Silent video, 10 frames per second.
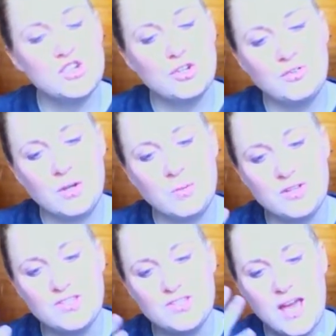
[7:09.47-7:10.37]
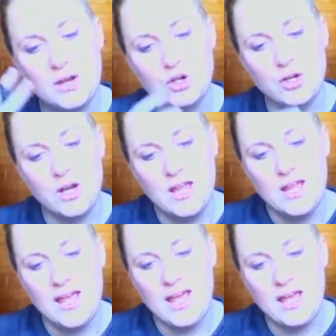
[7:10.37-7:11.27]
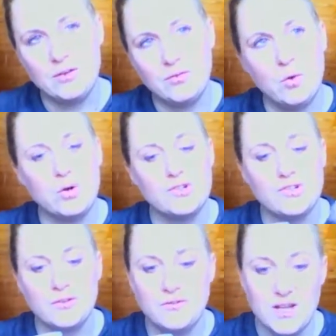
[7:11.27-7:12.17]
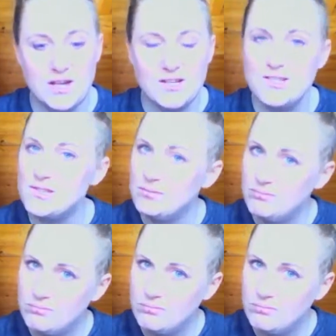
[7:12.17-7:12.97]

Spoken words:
shifting with Saturn, and of course, Venus,